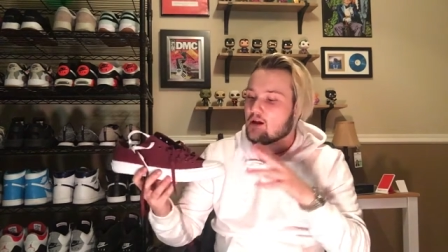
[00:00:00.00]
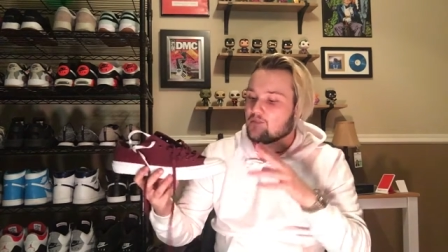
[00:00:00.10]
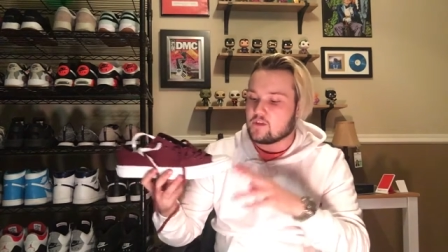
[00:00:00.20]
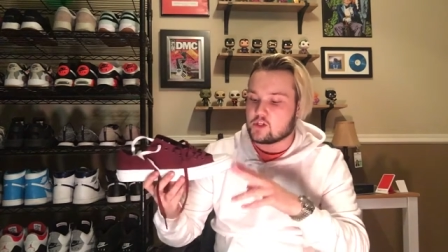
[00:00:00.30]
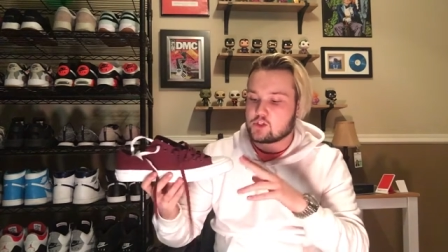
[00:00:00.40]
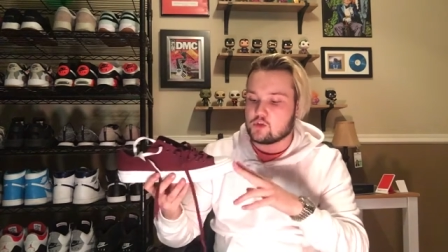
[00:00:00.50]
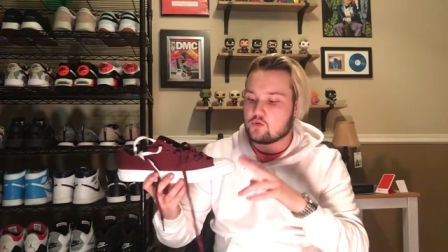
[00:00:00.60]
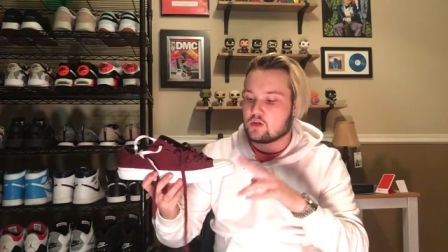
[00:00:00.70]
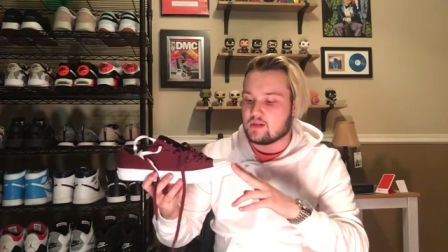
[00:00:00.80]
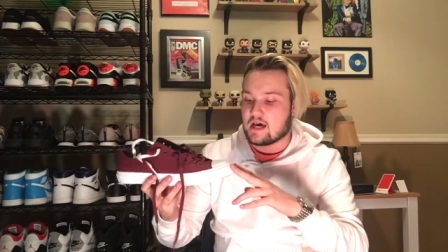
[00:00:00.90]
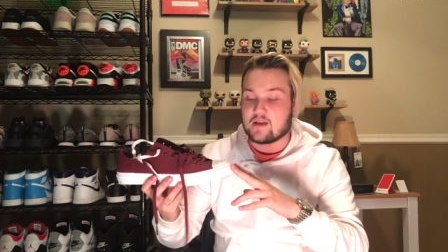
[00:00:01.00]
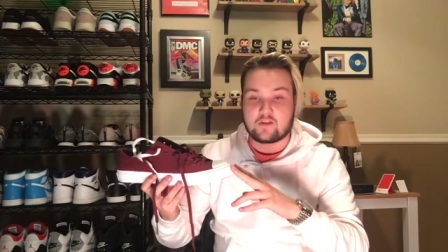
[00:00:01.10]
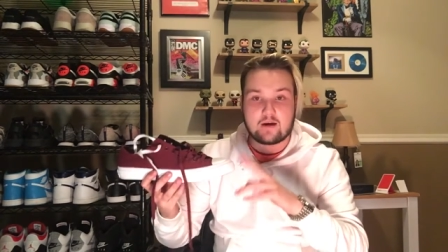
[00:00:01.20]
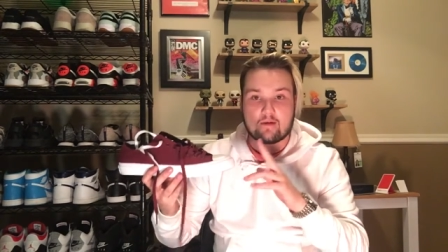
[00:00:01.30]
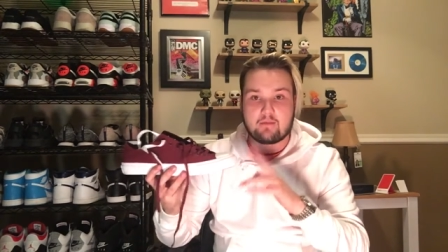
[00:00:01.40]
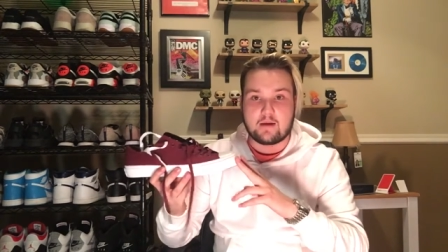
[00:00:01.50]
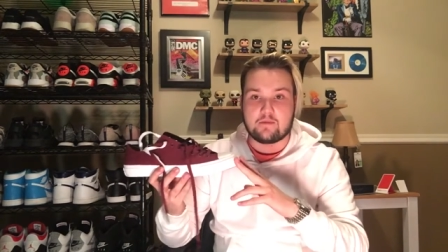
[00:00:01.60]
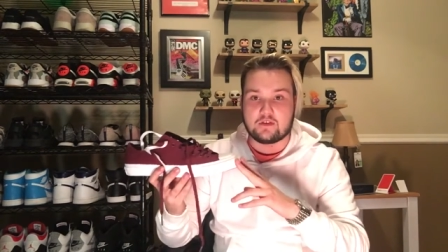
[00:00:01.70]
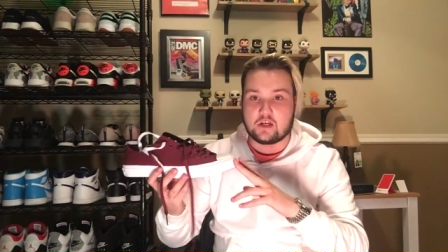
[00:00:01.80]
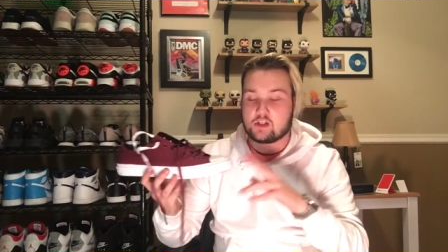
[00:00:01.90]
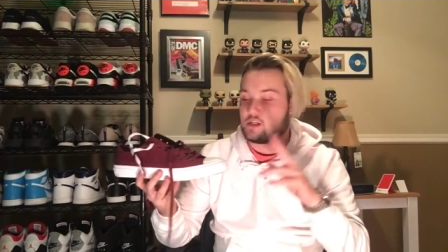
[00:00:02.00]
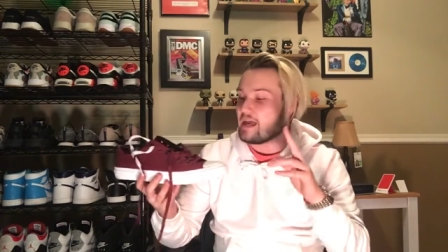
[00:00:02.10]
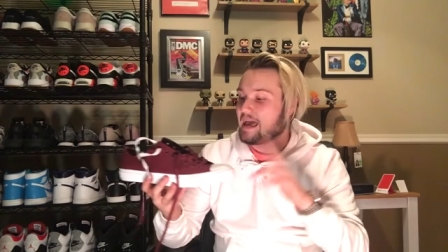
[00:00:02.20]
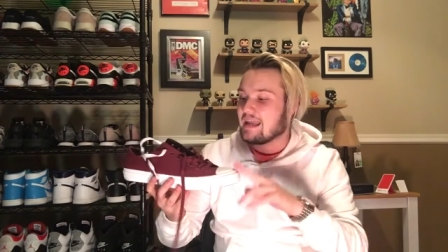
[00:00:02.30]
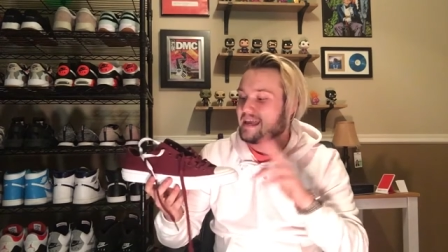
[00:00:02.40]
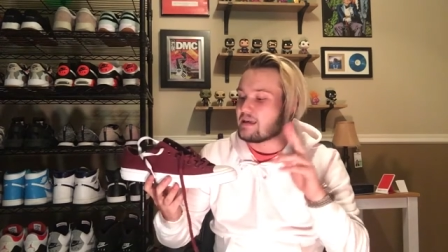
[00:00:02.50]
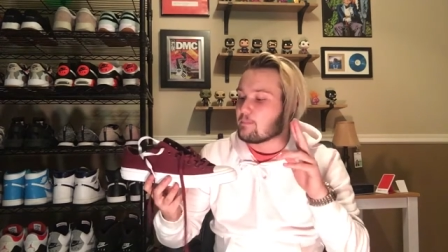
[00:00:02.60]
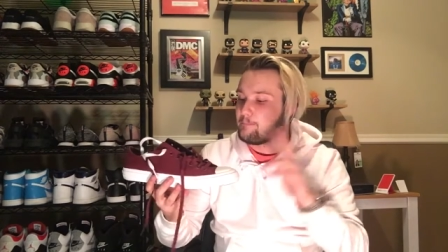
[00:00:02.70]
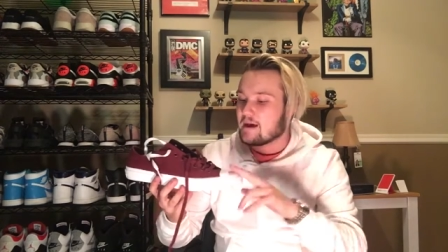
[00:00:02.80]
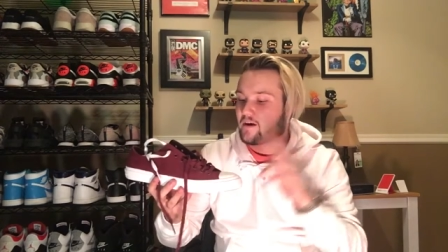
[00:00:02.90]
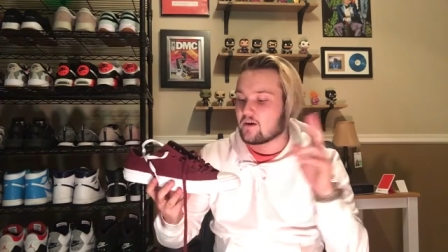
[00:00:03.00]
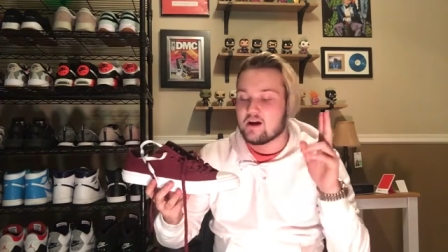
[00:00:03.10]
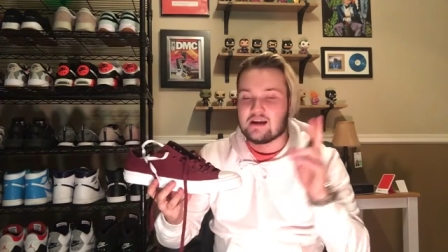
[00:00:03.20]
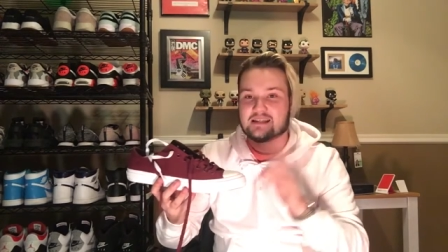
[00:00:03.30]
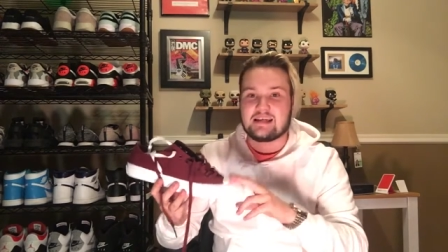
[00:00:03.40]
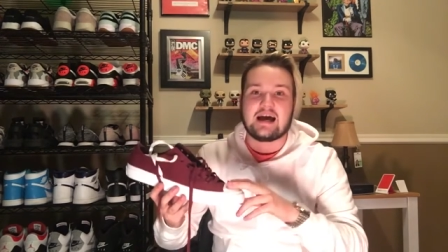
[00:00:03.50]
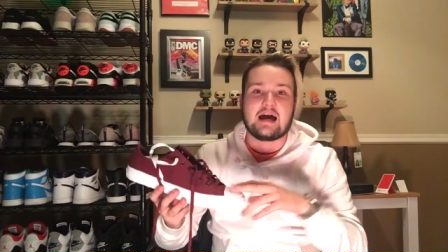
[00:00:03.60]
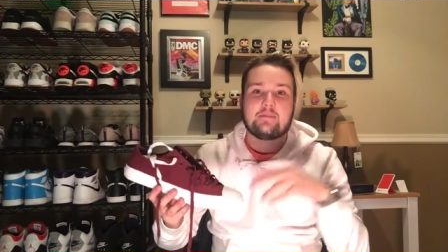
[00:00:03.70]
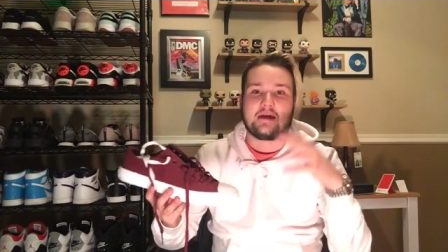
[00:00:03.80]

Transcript: This shoe could not have come into my possession at a better time.